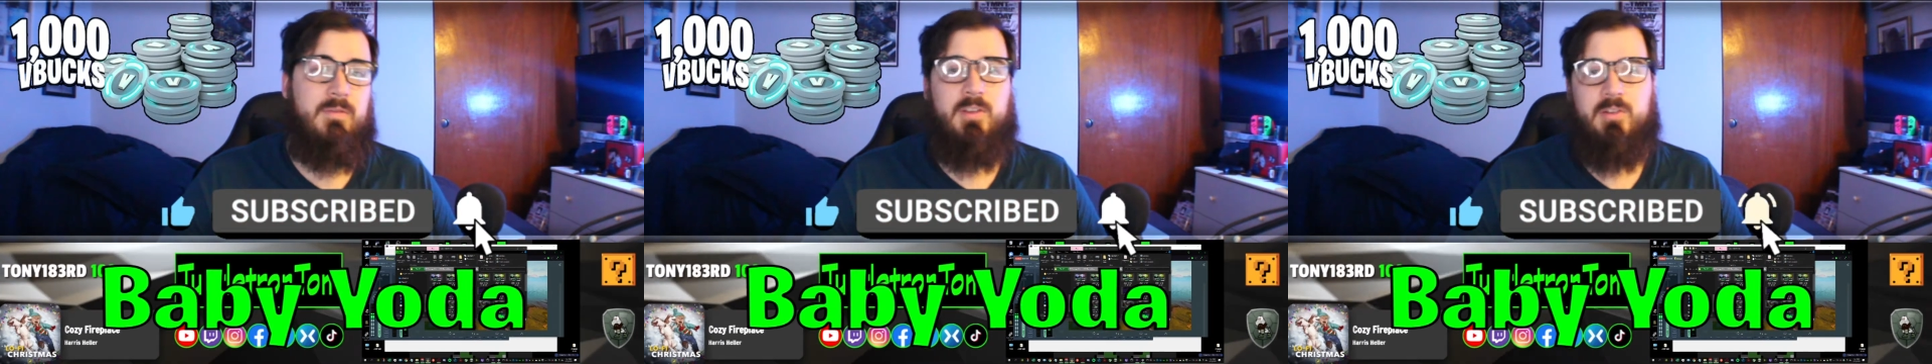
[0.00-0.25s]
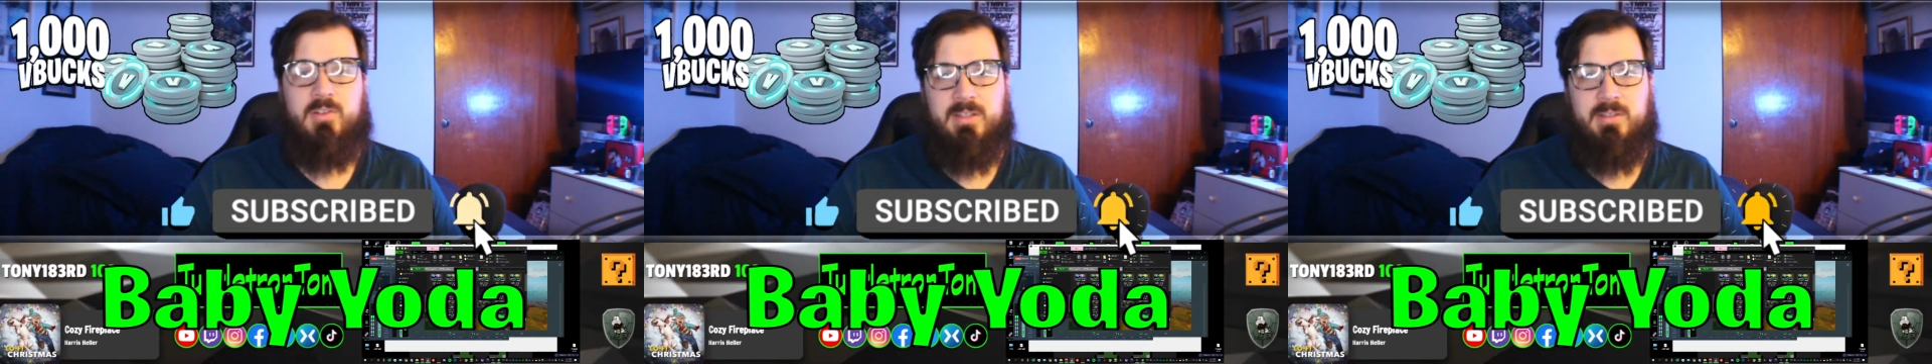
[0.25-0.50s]
for
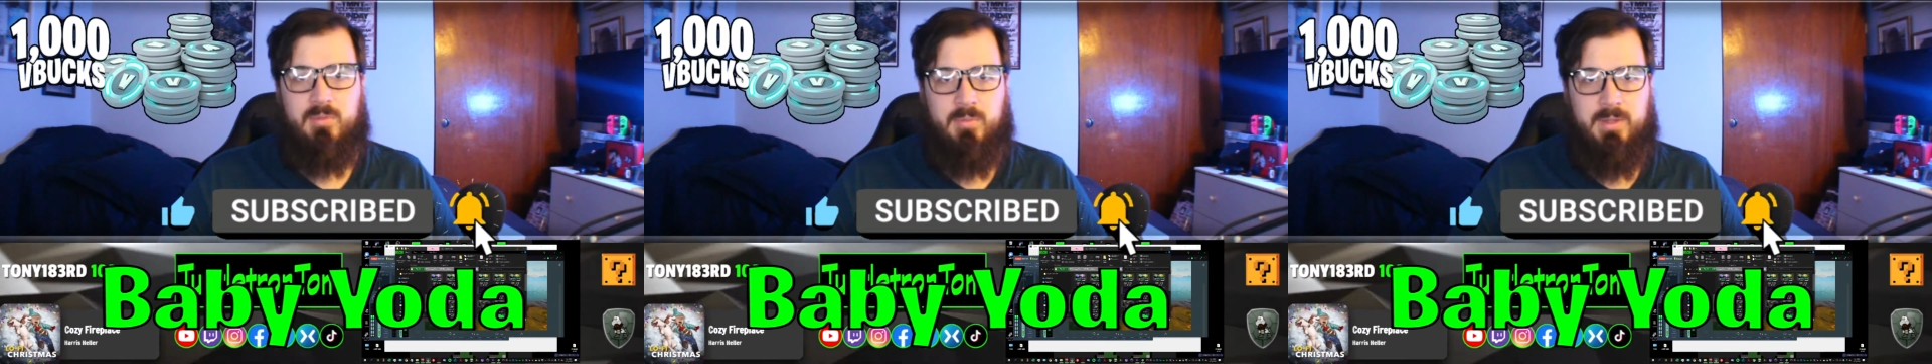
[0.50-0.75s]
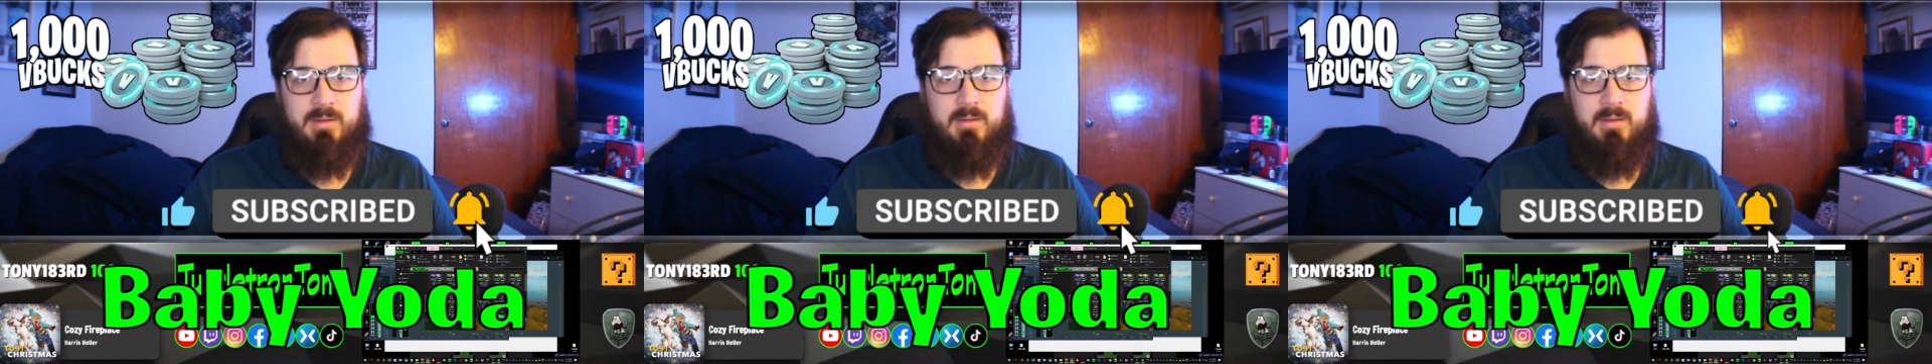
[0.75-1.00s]
your chance to
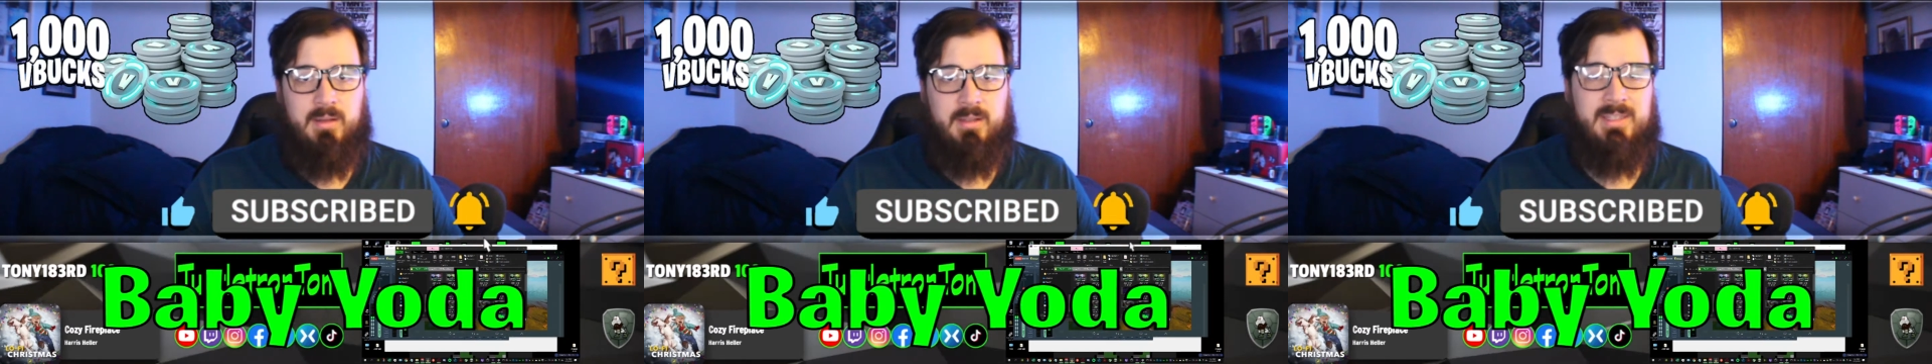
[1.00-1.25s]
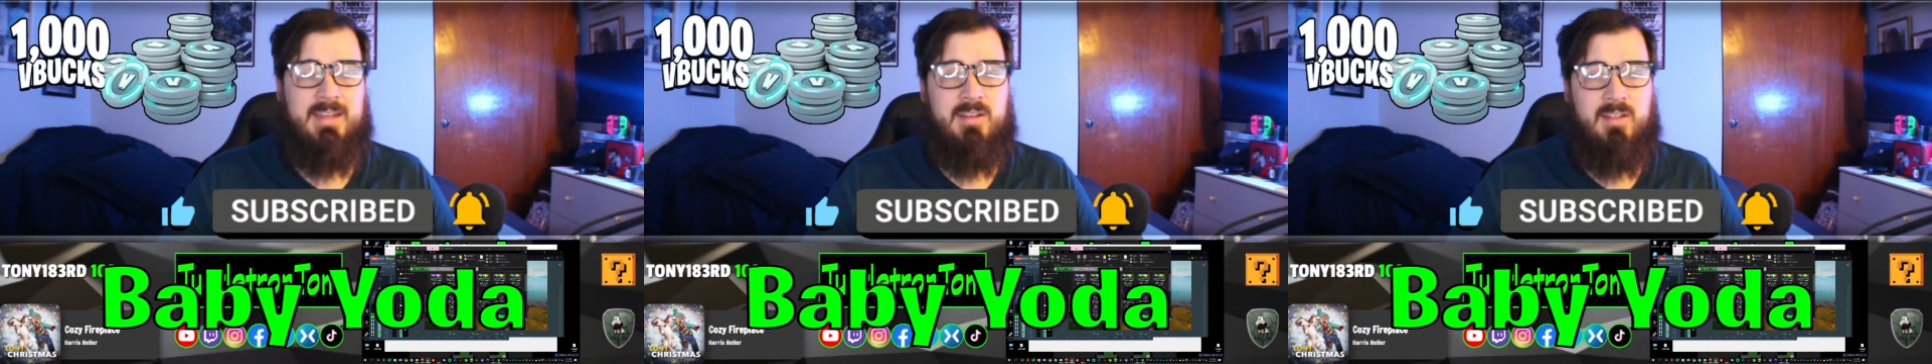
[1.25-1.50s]
win a
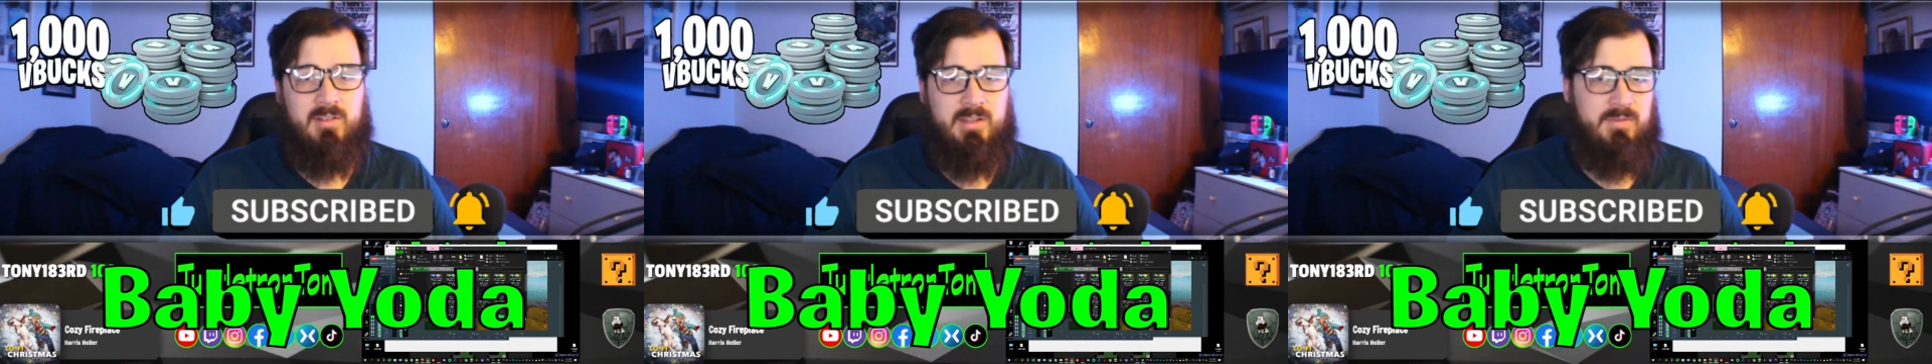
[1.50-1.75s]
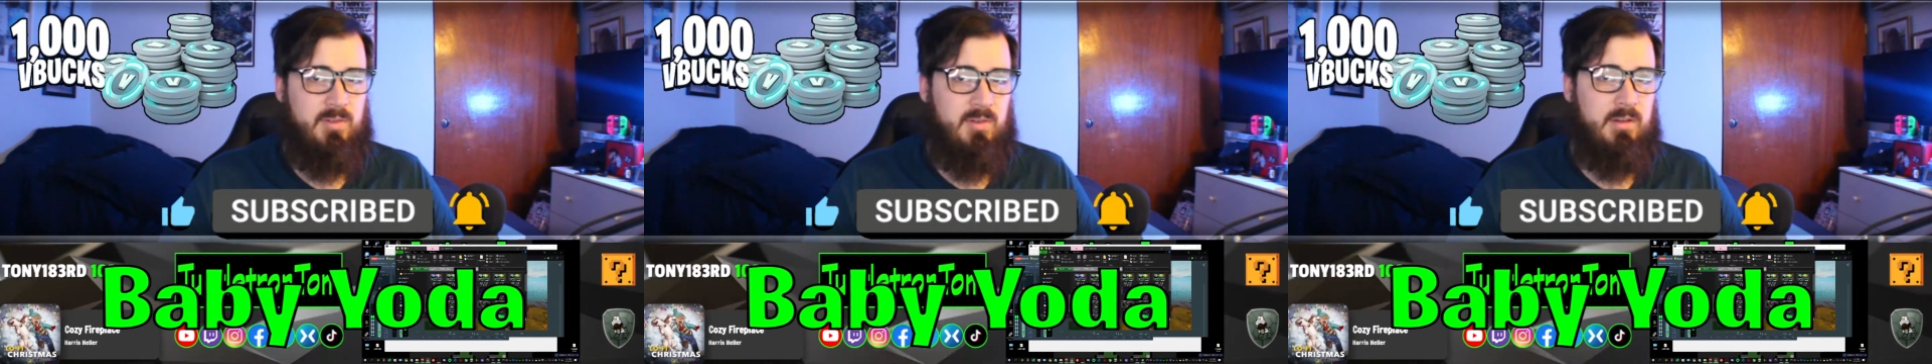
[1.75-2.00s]
$10
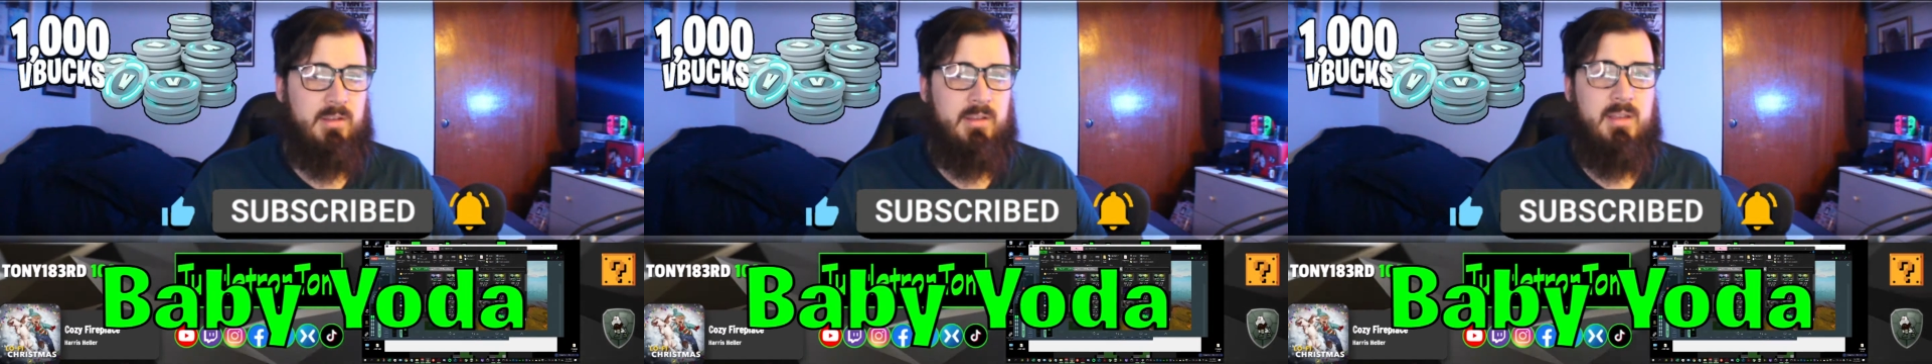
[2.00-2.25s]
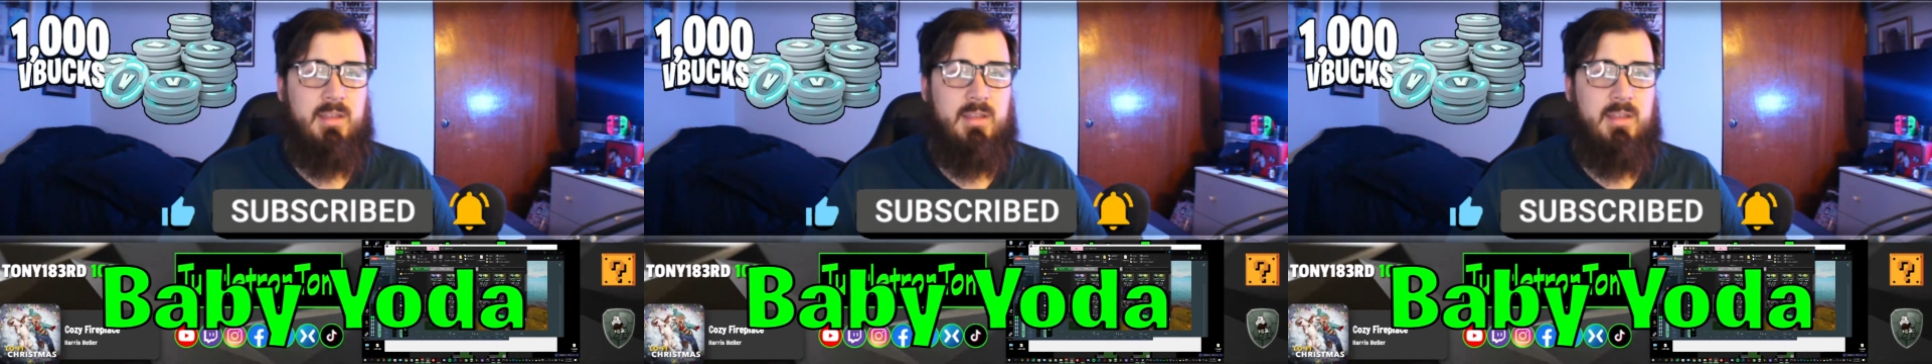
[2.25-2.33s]
gift card.